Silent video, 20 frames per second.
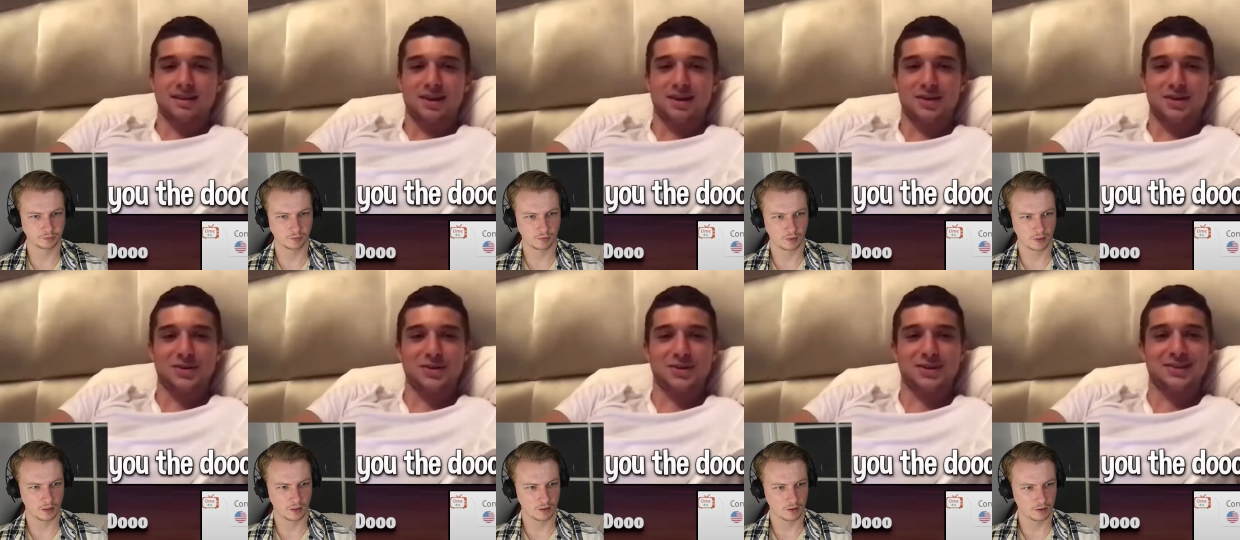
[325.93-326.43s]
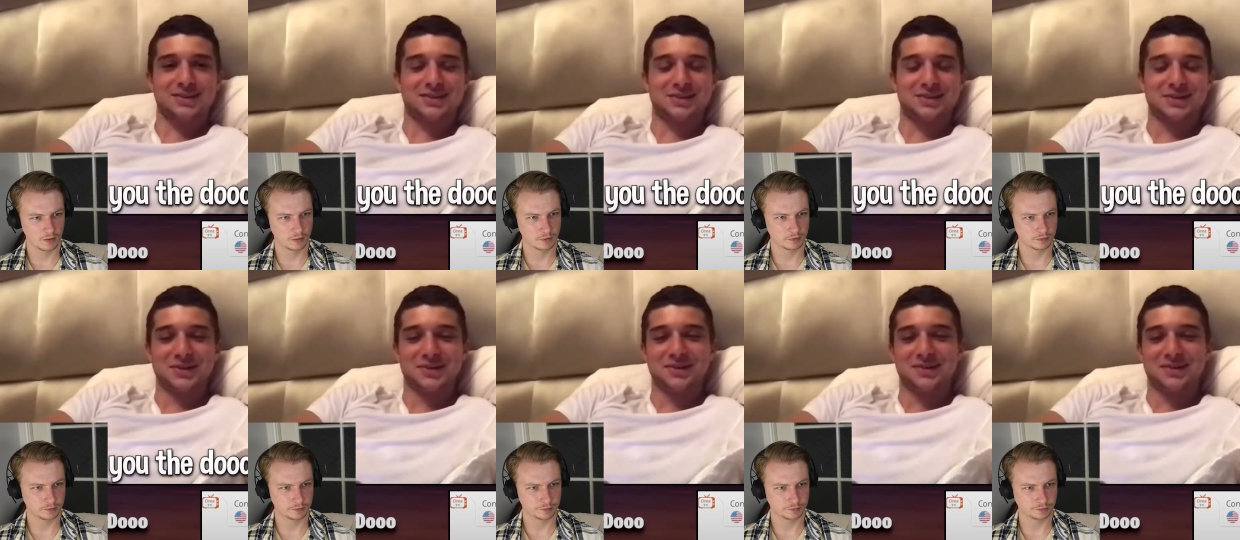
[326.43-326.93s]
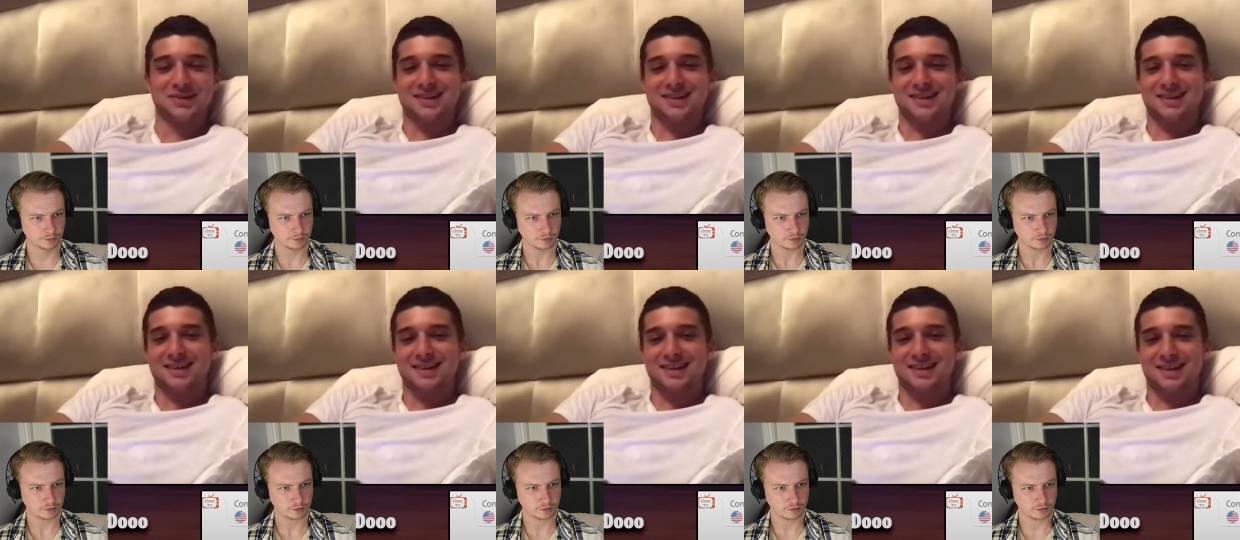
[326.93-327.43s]
Speaker 1: Are you the dude?
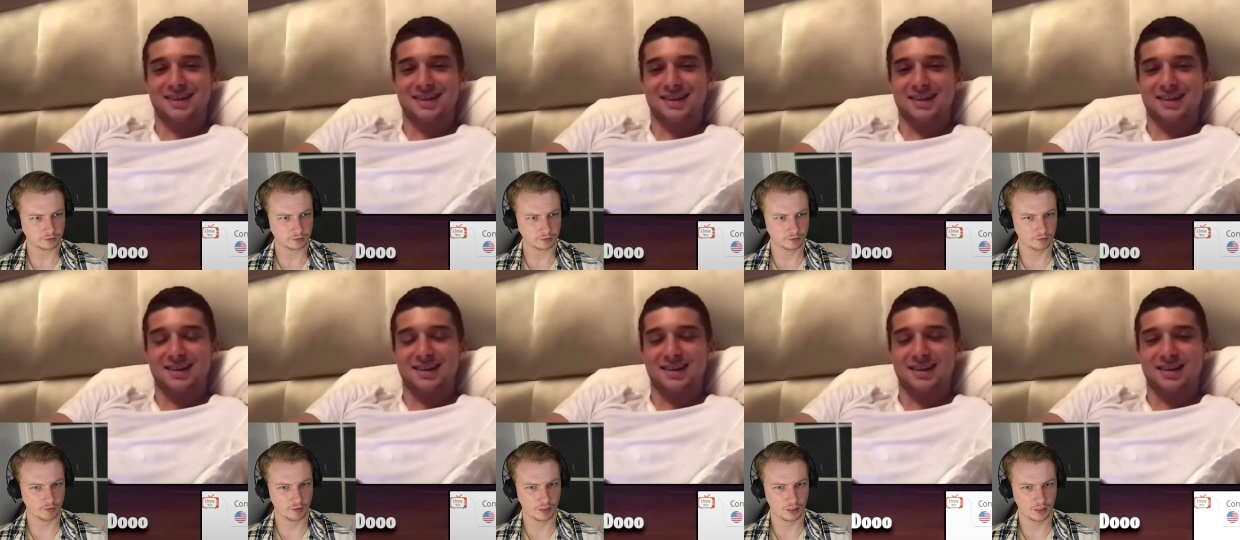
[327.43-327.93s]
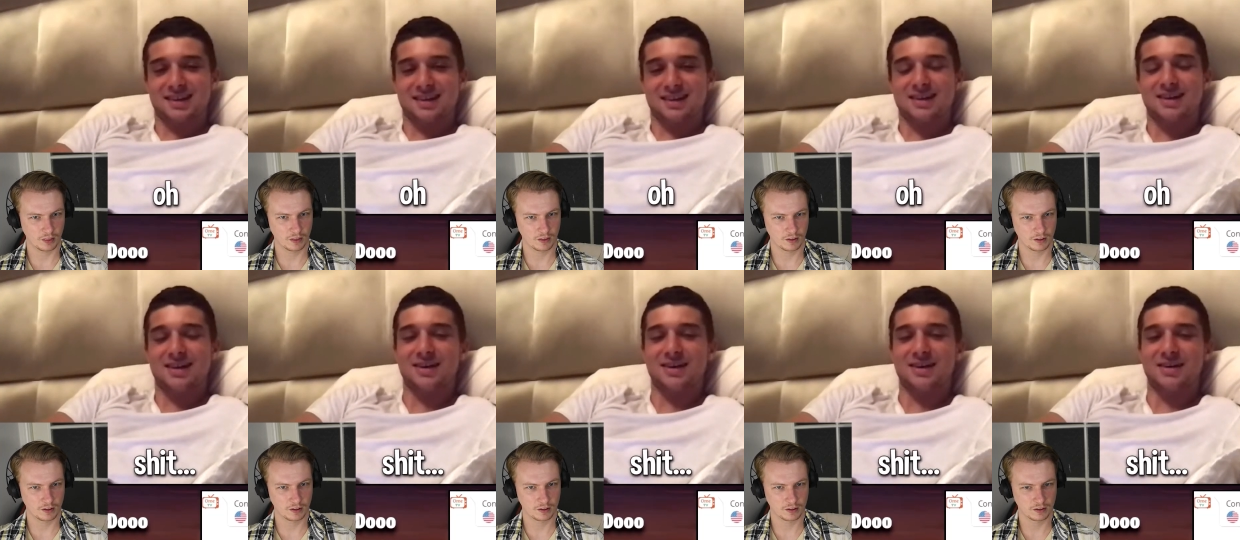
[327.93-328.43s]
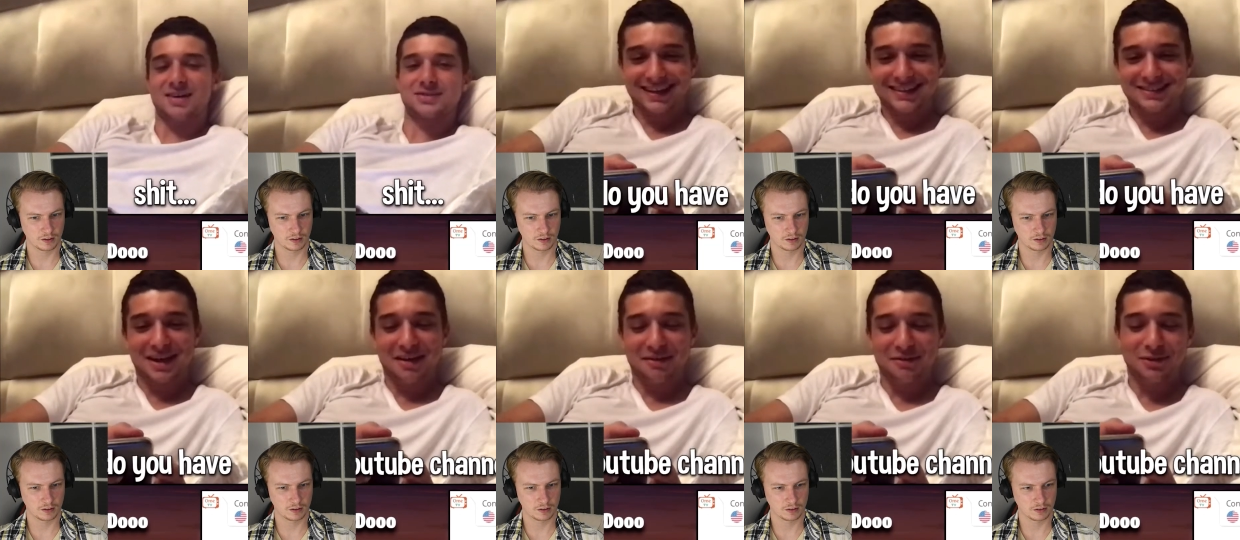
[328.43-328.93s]
No. Oh shit. You
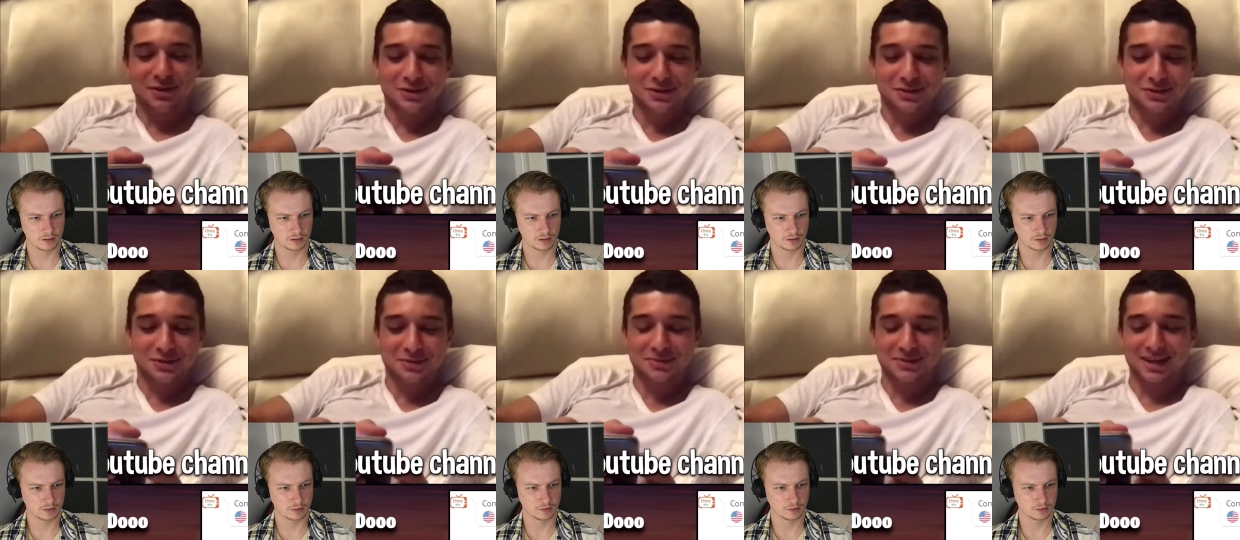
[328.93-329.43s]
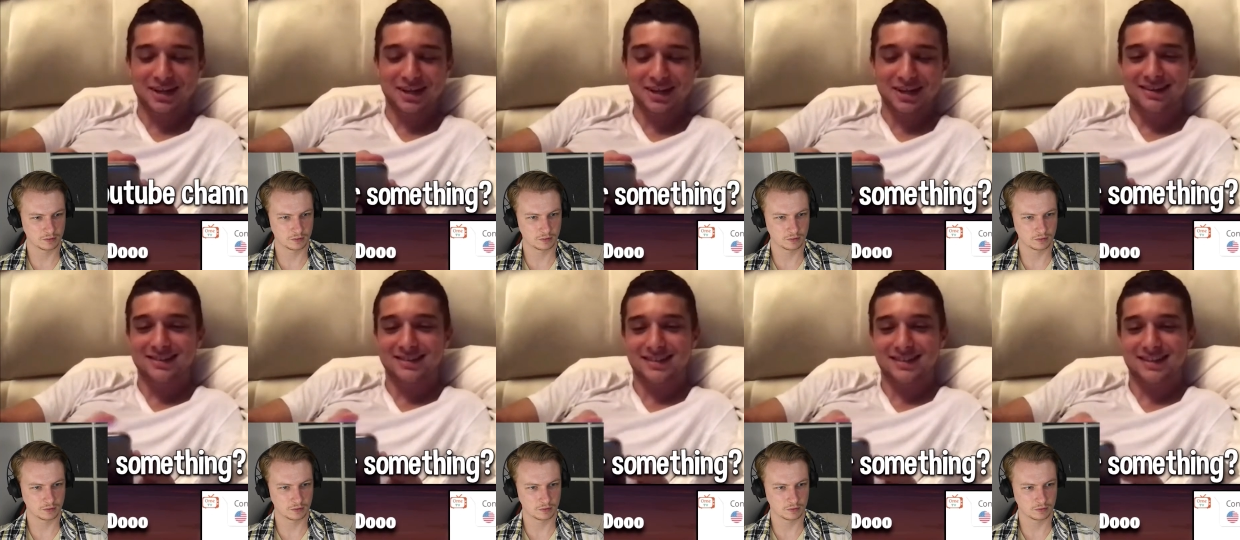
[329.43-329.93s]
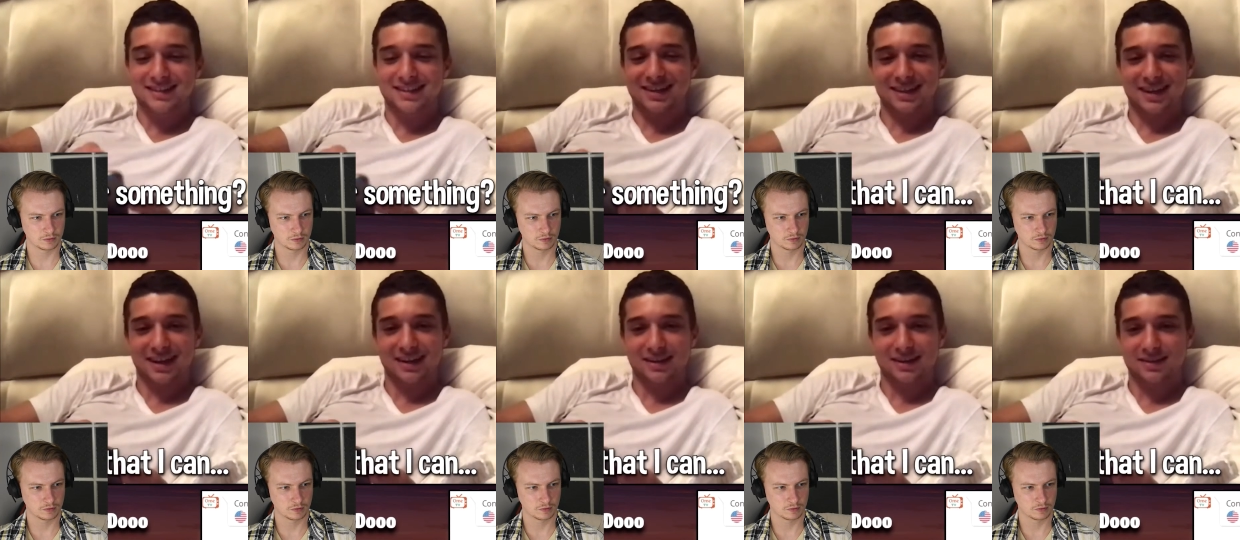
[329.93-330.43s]
have a YouTube channel or something
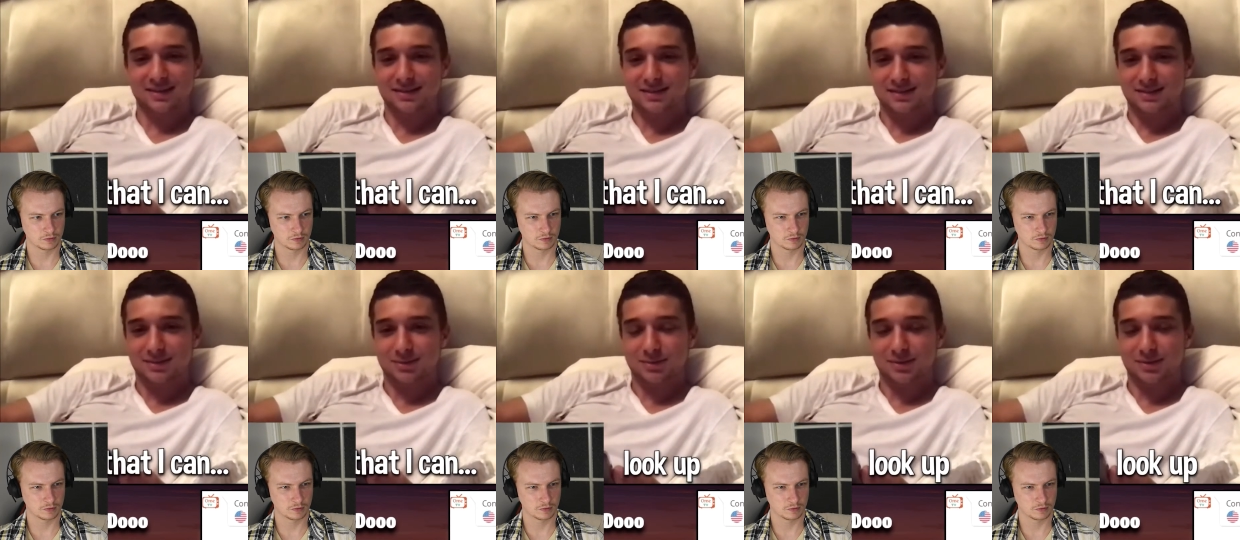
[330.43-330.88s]
that I can.